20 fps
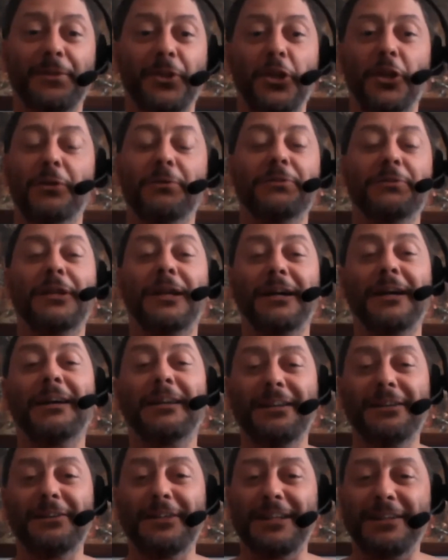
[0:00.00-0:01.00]
I
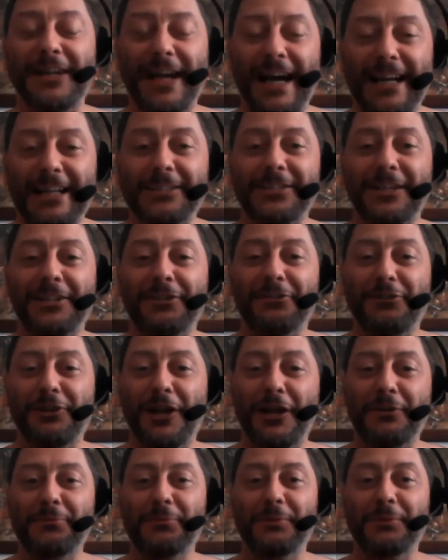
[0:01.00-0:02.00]
know Alexander and
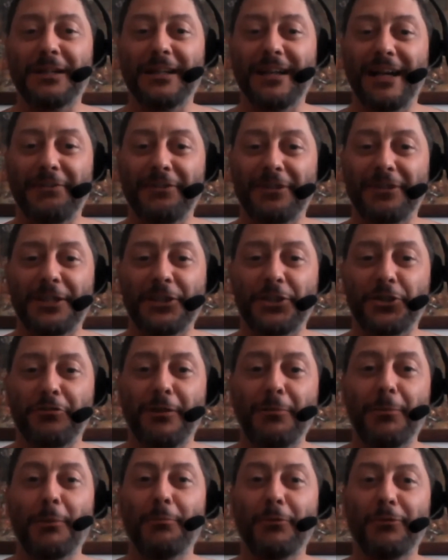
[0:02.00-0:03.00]
I were having a
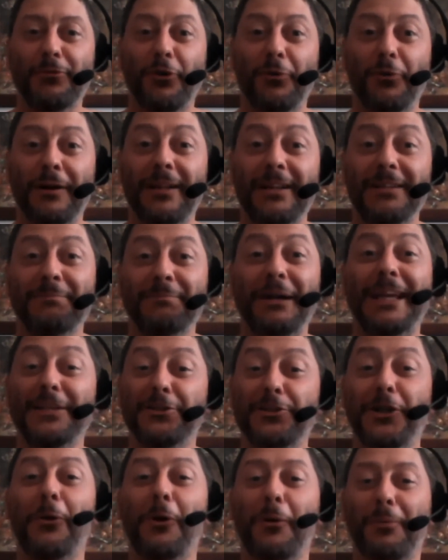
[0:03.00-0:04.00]
disagreement before, but his
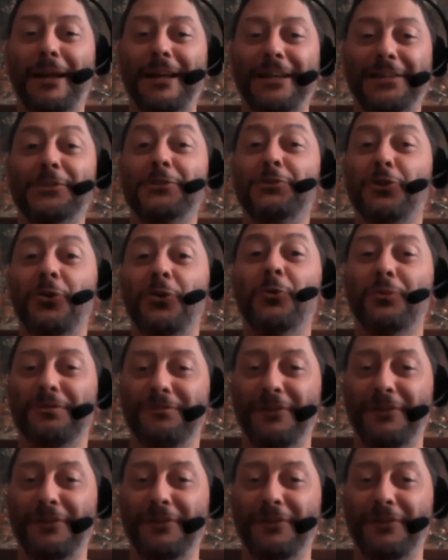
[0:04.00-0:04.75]
coat of plates is cool.